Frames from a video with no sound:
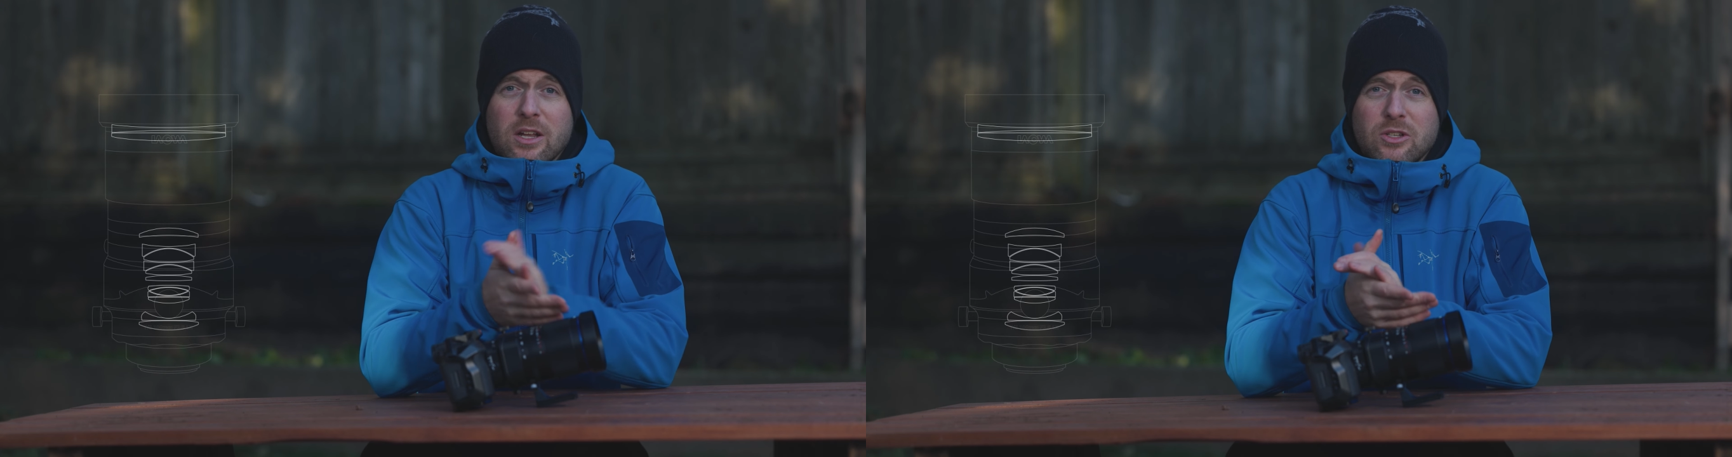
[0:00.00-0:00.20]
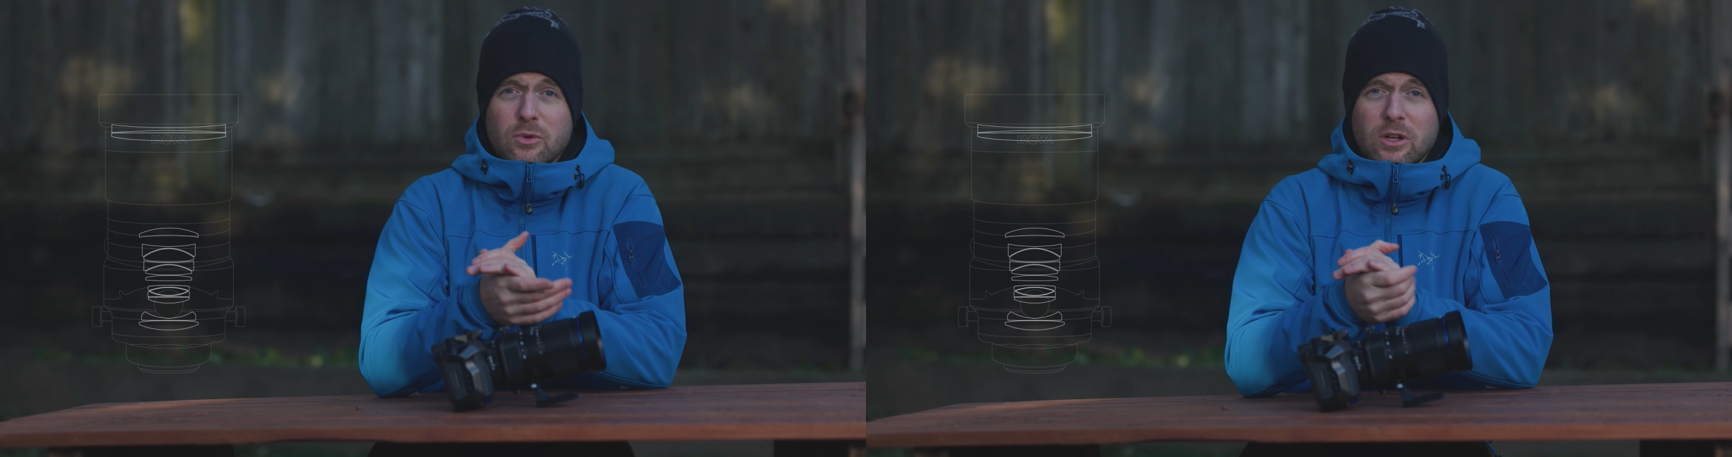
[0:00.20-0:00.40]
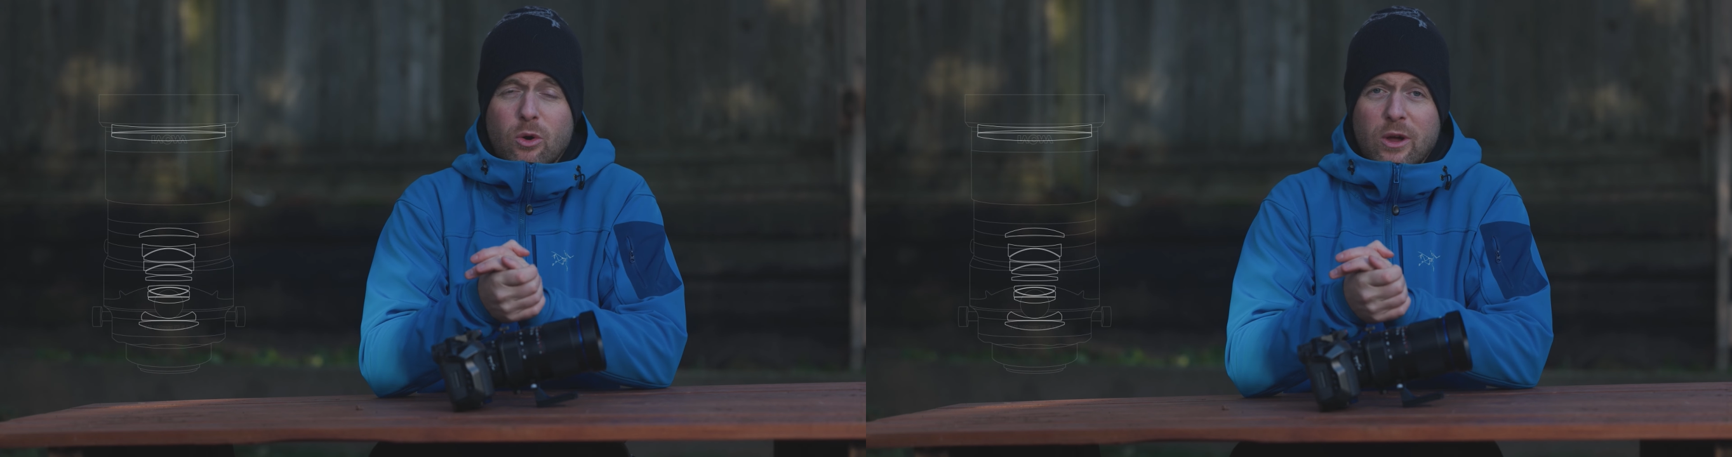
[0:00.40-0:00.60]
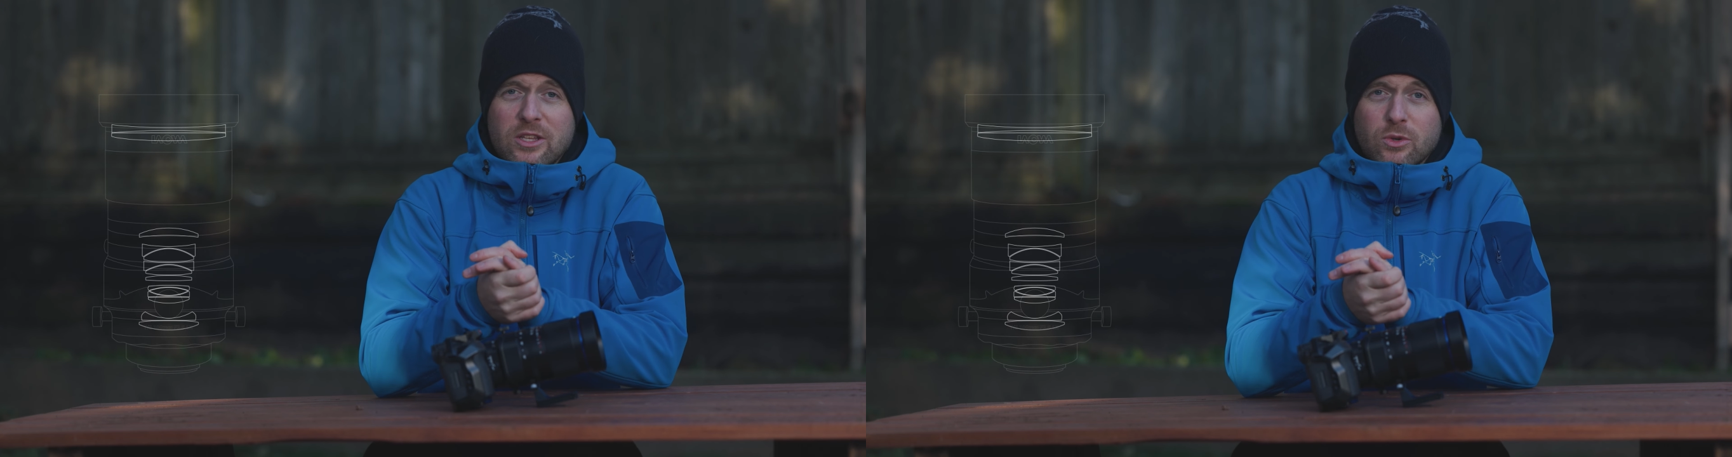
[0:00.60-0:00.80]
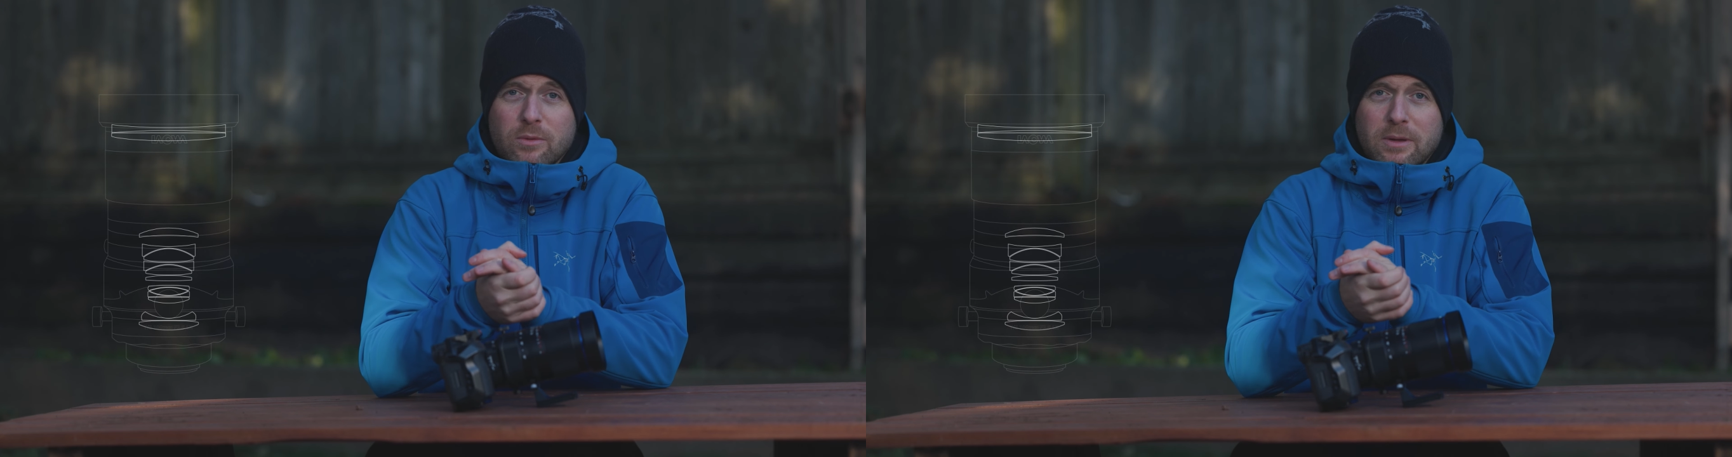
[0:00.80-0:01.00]
don't
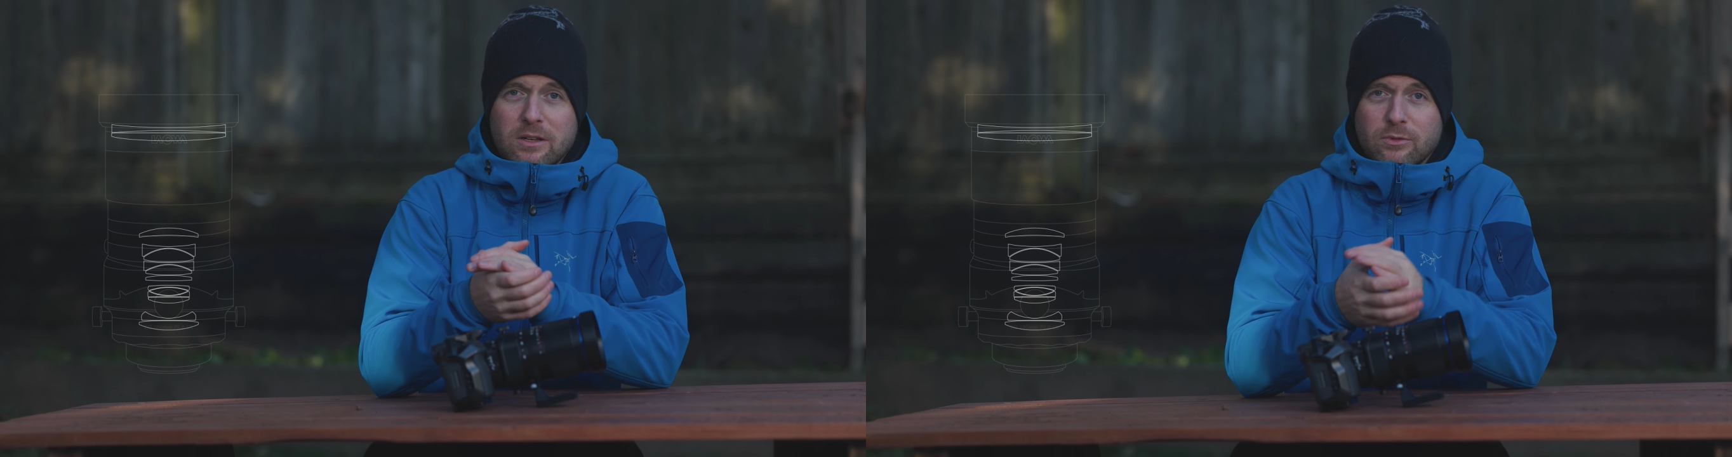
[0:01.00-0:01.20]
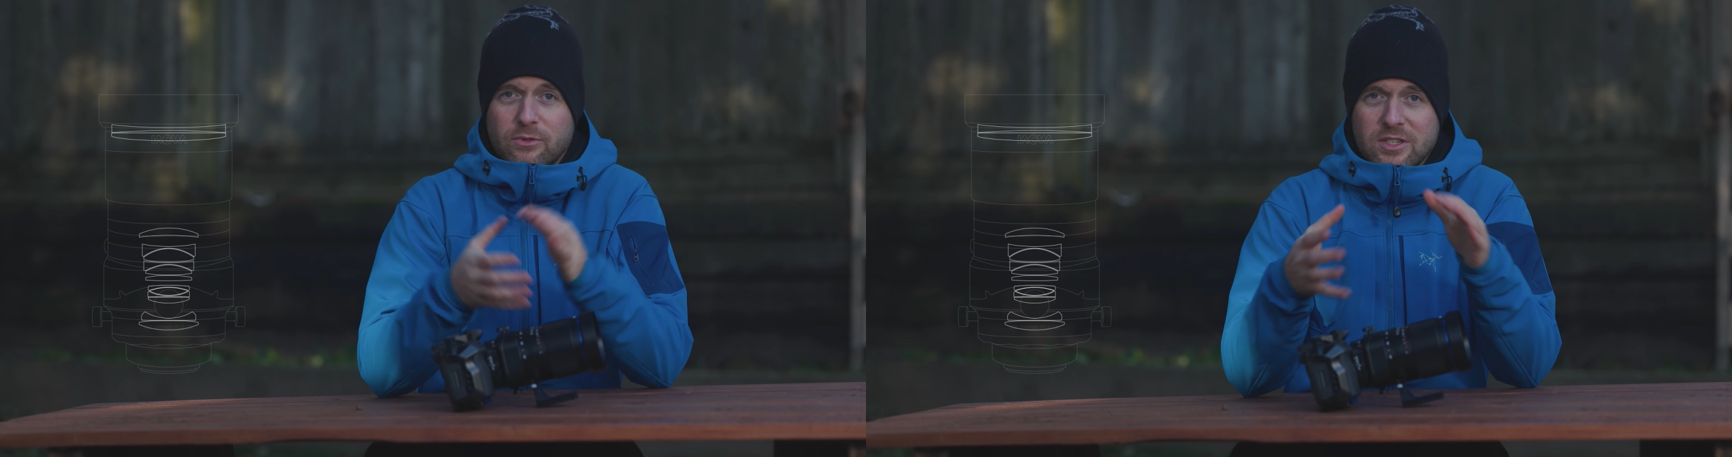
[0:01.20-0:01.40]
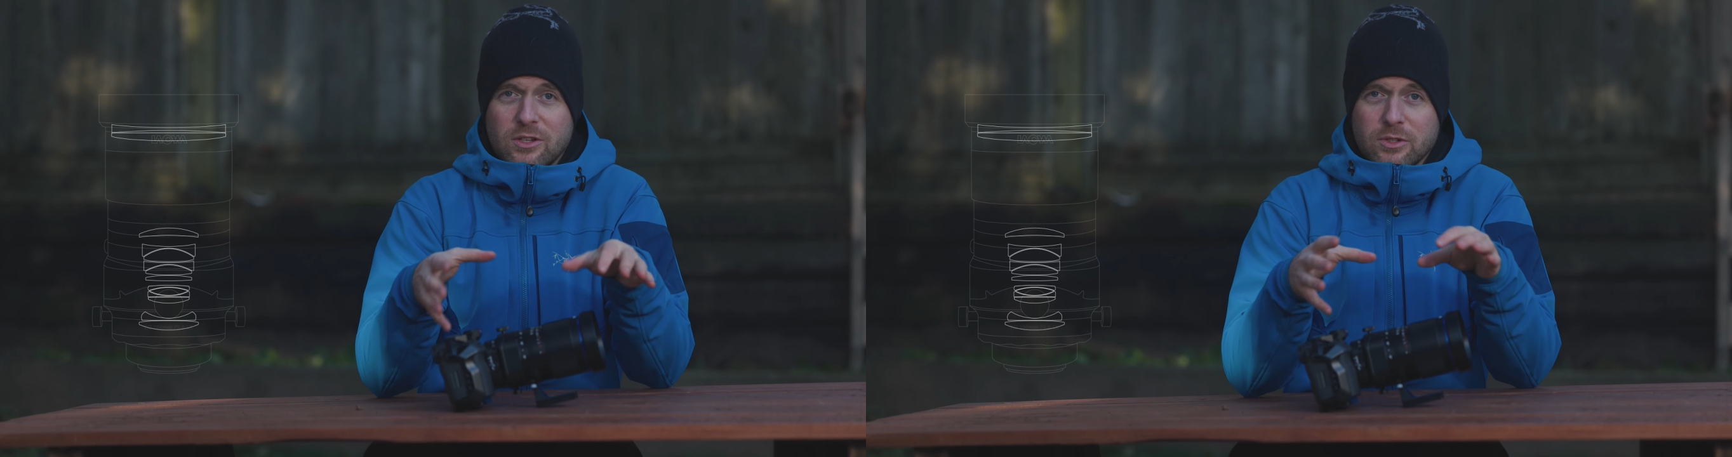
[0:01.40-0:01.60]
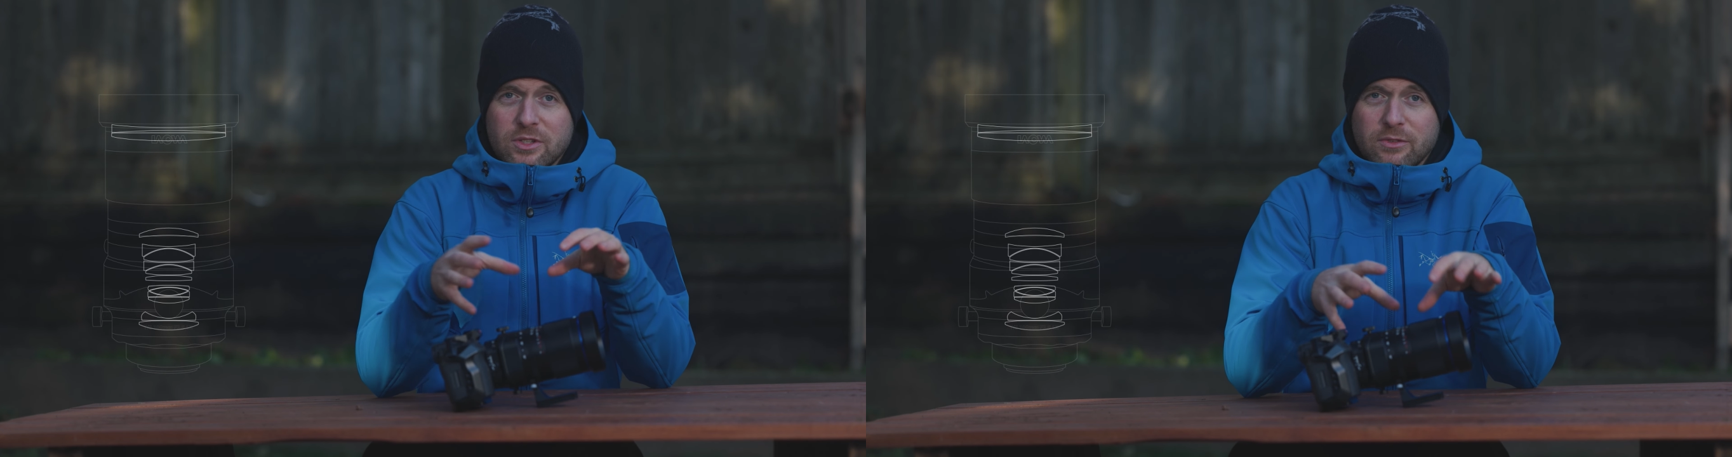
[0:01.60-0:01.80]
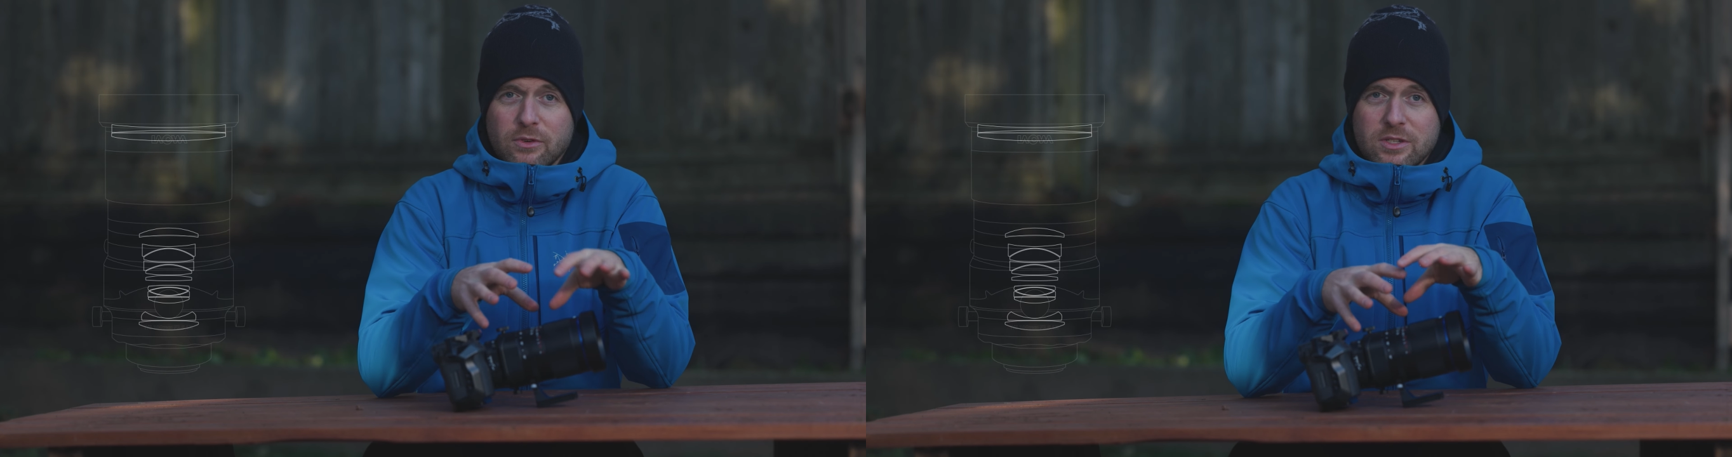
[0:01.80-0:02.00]
equate to a big physical
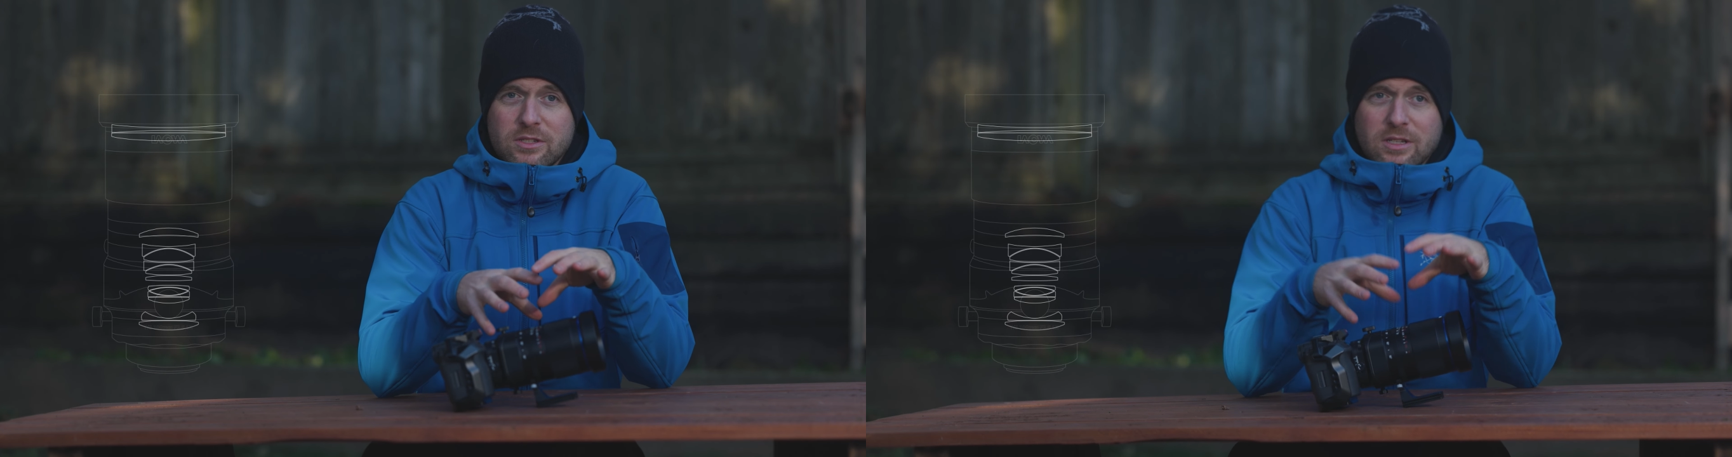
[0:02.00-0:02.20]
difference